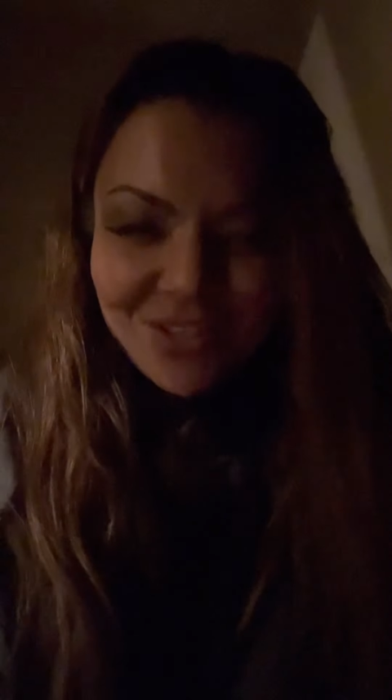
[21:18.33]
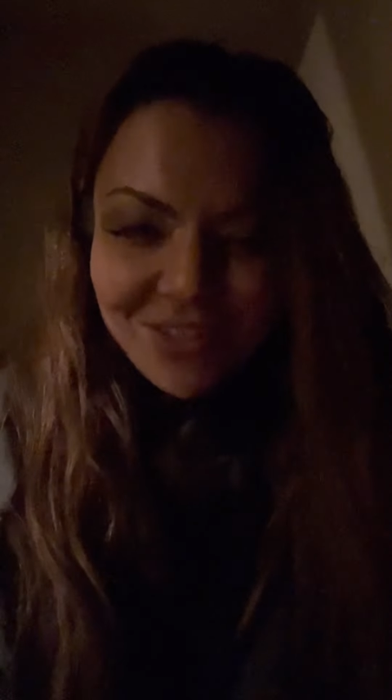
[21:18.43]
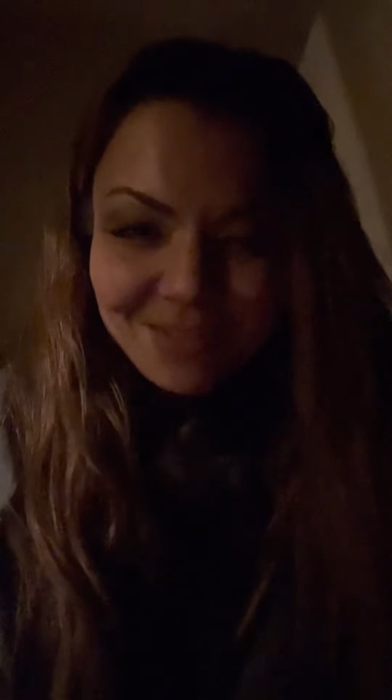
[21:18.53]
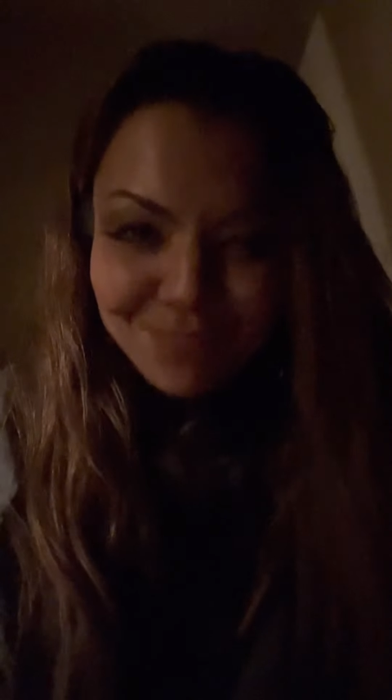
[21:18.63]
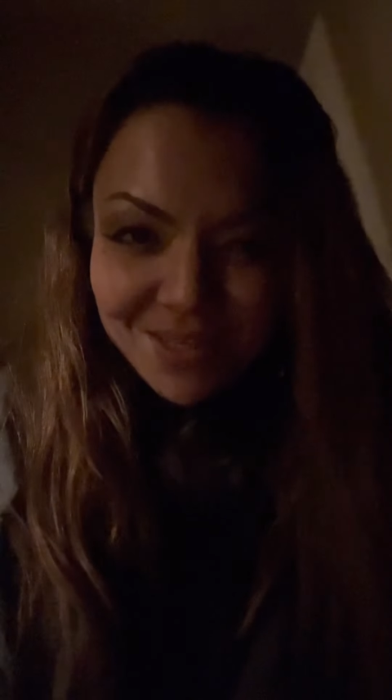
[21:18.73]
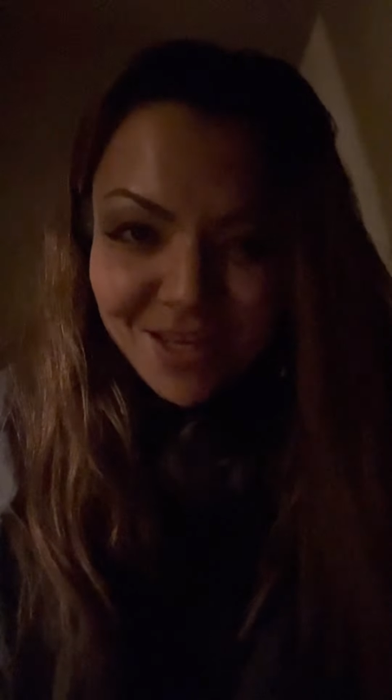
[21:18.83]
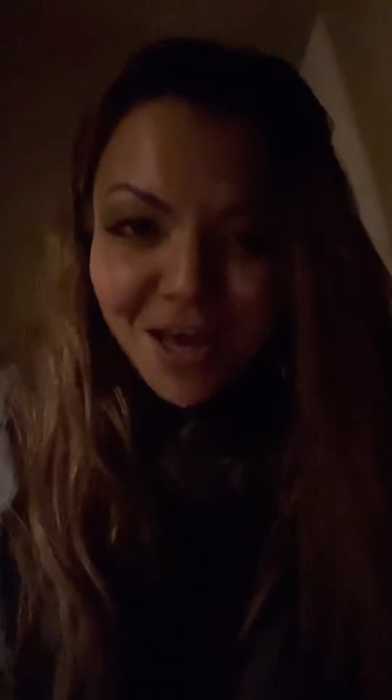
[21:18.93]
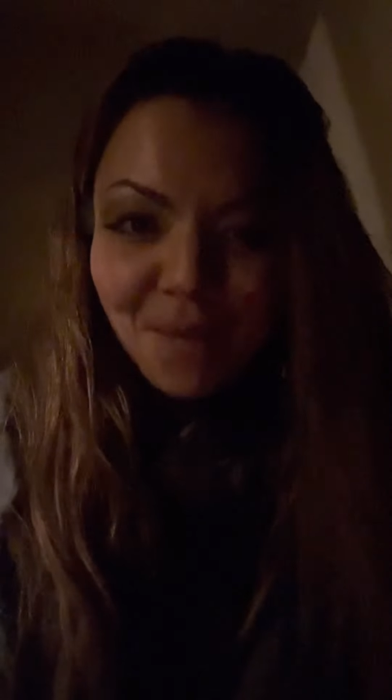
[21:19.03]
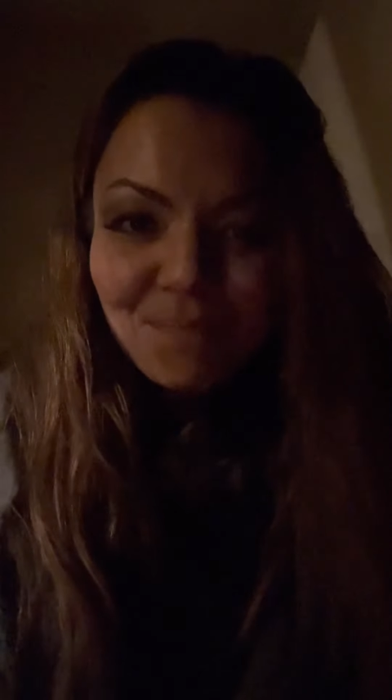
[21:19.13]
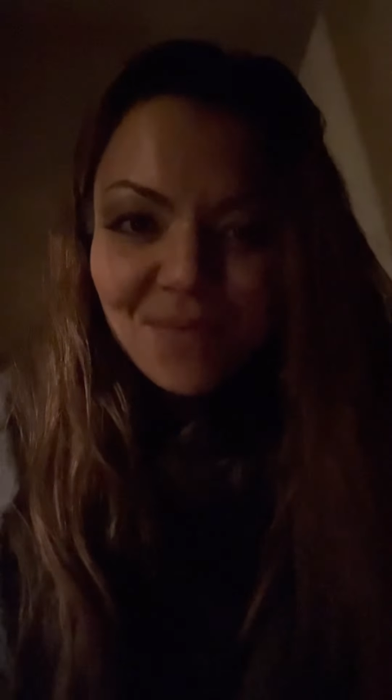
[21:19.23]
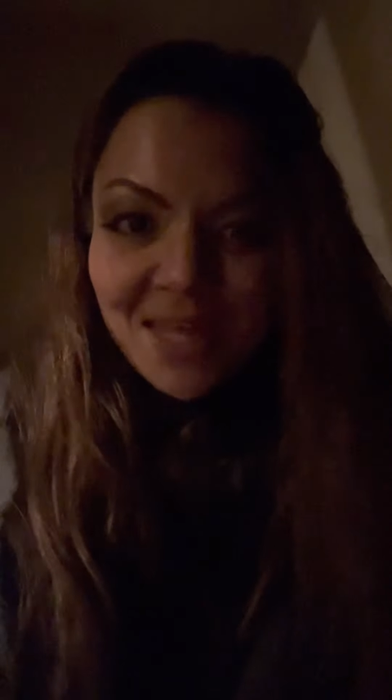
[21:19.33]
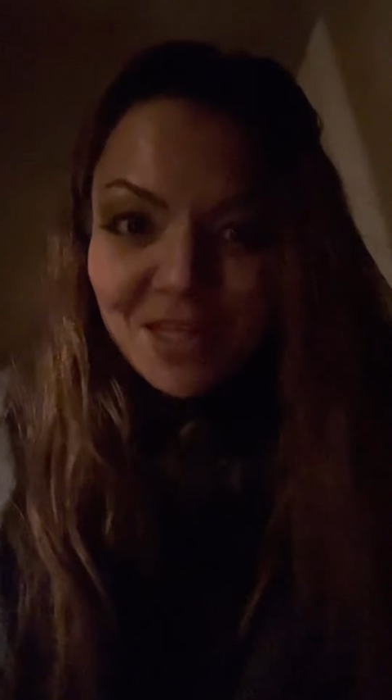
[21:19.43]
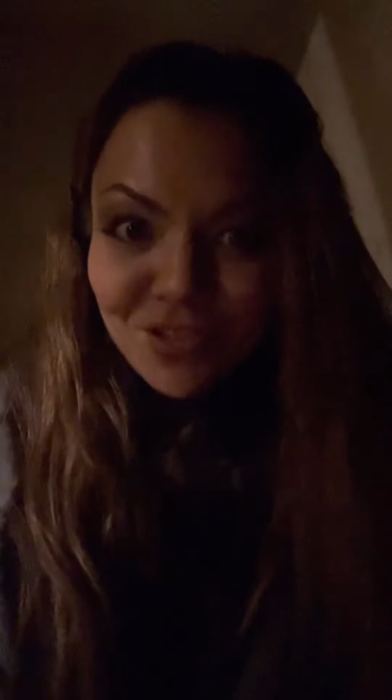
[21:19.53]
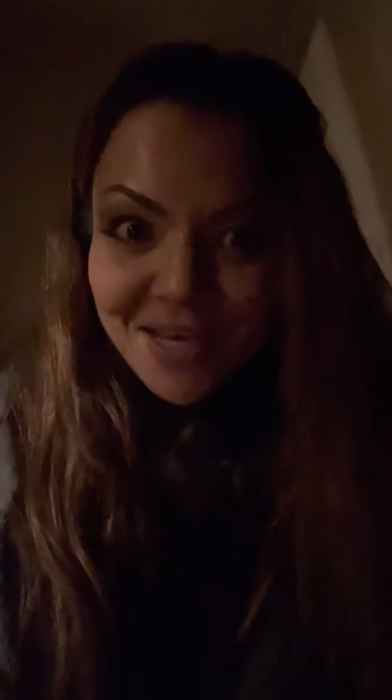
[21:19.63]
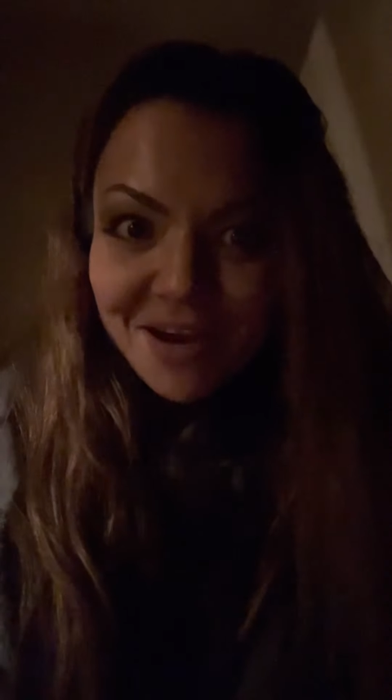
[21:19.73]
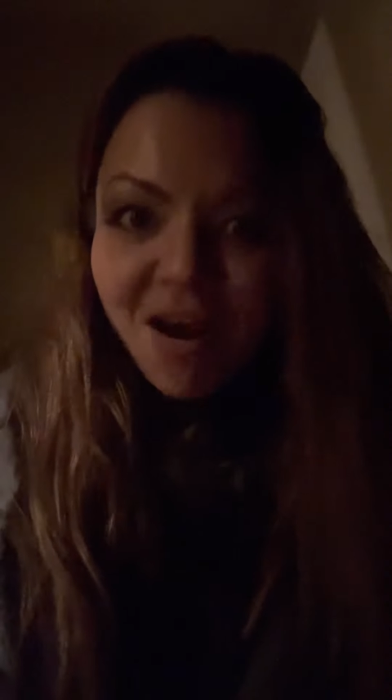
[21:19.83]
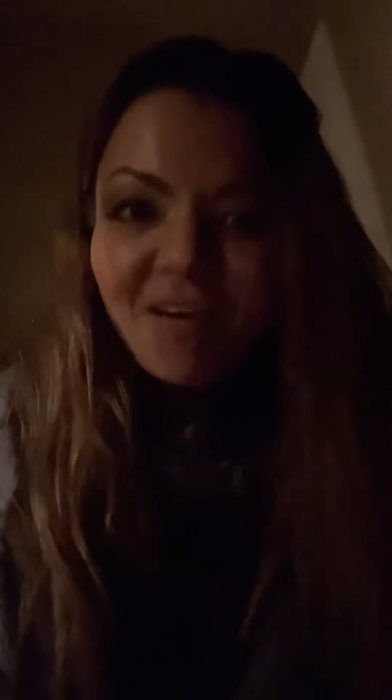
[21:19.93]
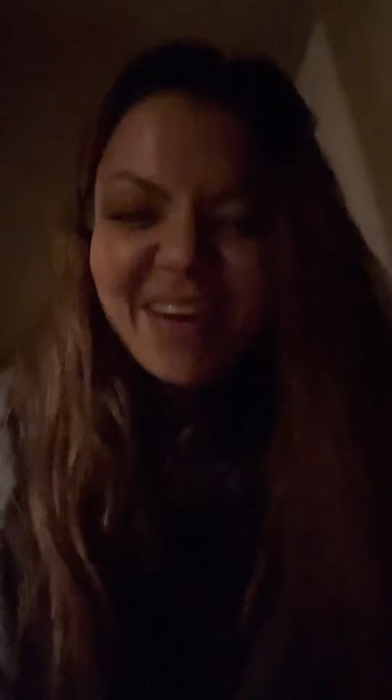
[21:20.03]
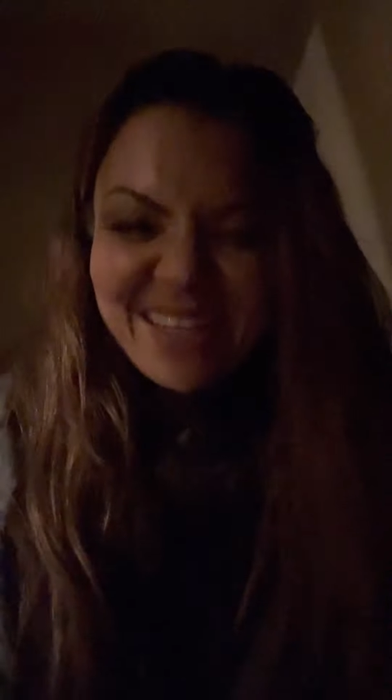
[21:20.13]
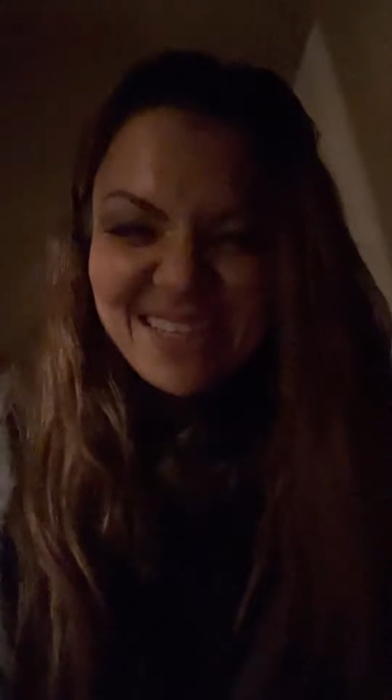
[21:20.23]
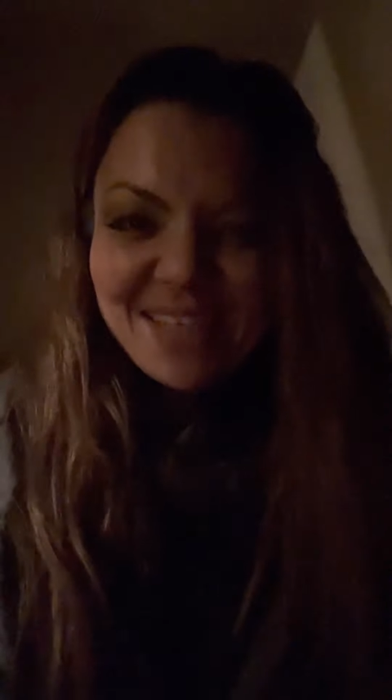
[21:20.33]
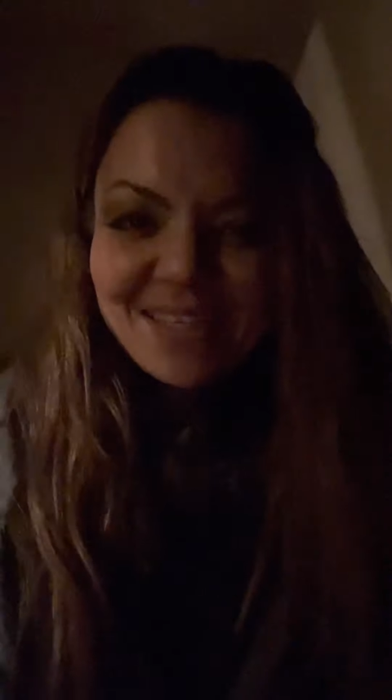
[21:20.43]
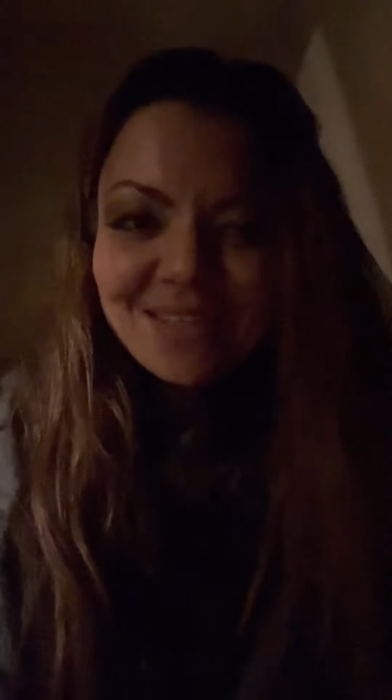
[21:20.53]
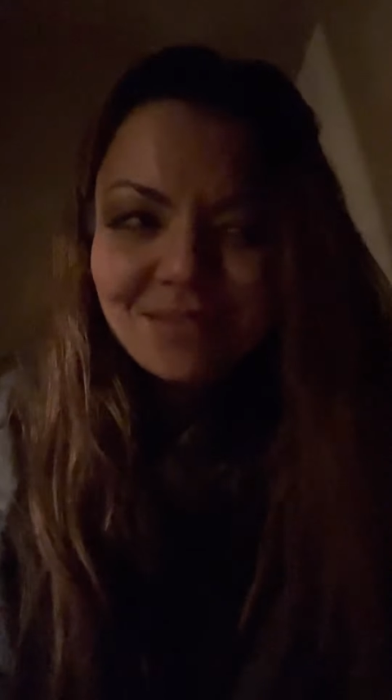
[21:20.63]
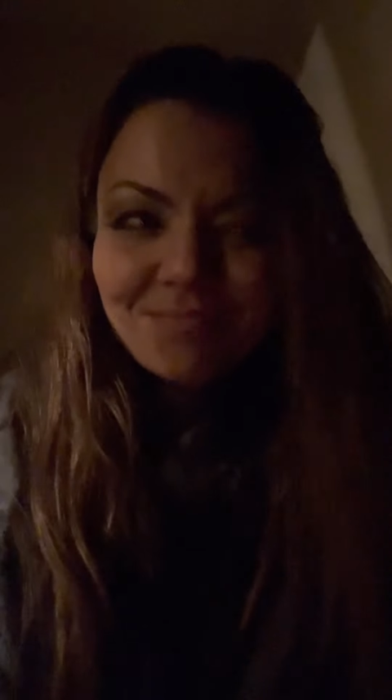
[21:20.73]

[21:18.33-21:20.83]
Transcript: speak up and share our ideas,